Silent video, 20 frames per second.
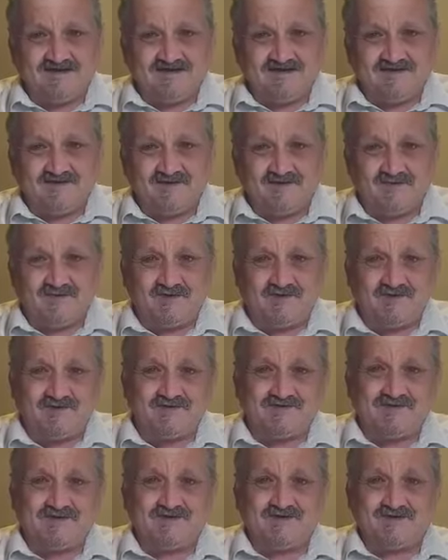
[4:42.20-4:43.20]
in your
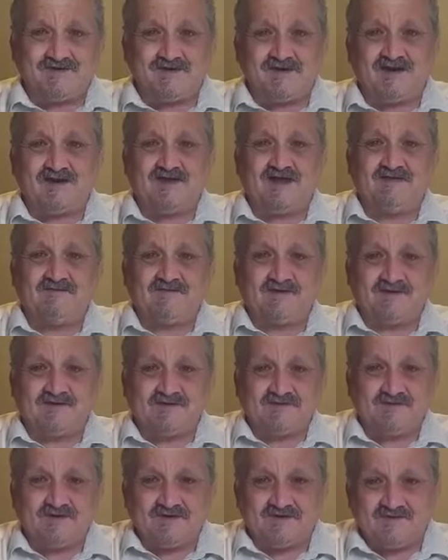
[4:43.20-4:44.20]
builds, you're not having
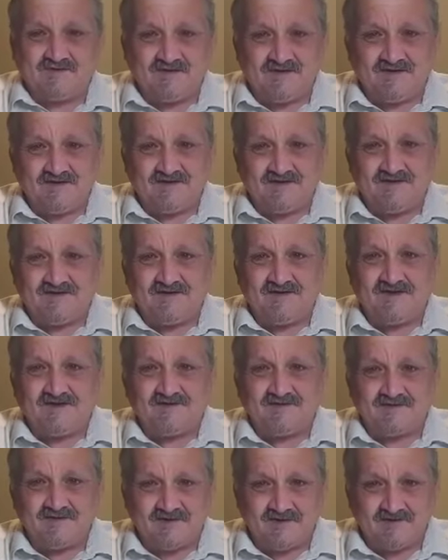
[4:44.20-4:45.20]
as much fun
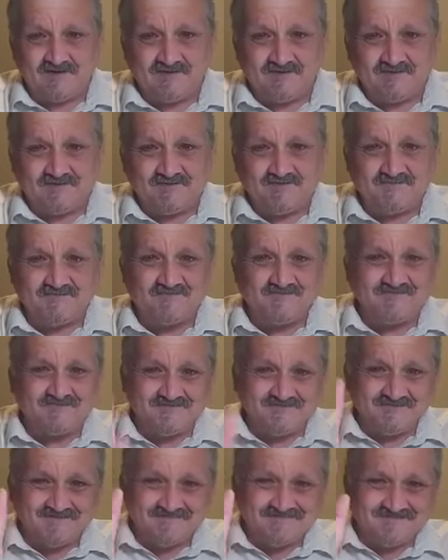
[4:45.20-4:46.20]
as you ought to.
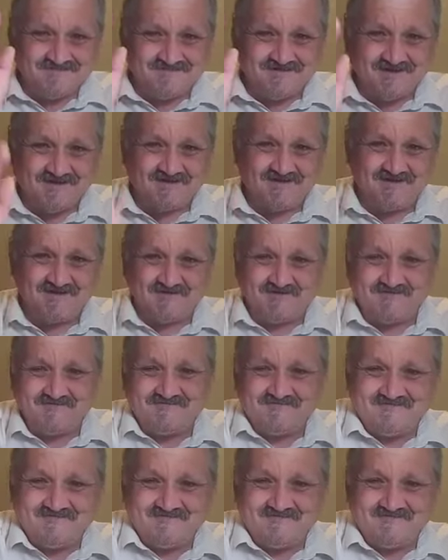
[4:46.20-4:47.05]
Take care.